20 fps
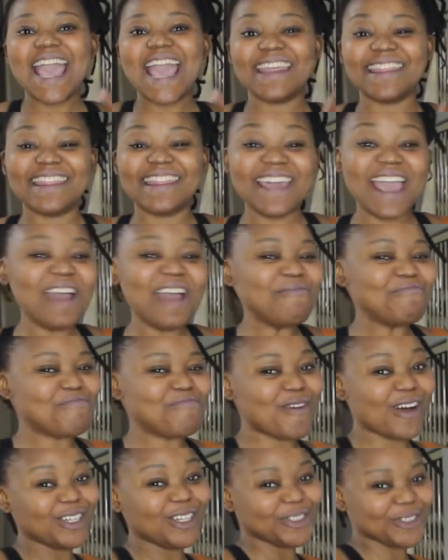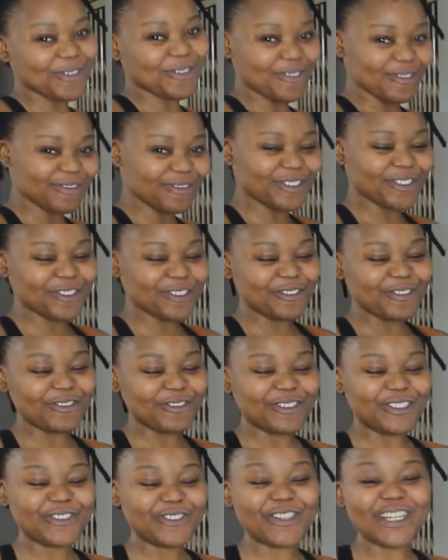then branch off
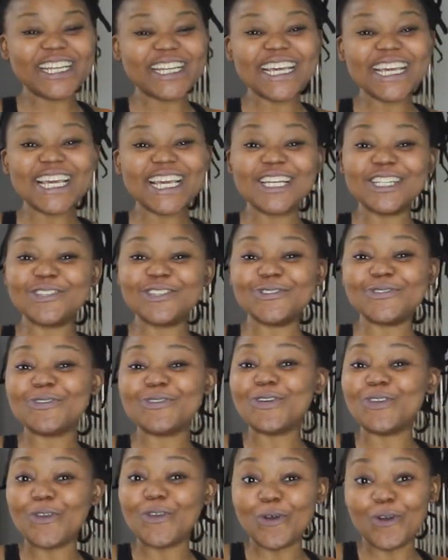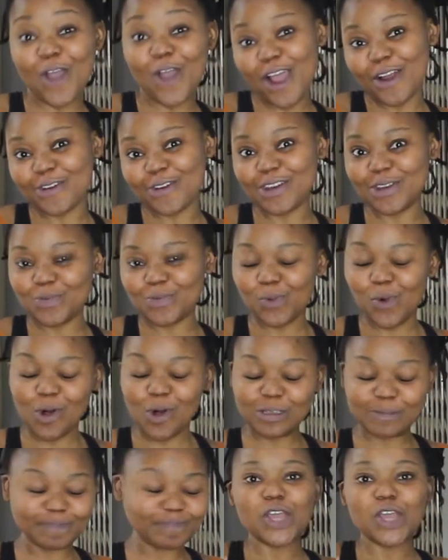to drilling into your concrete wall.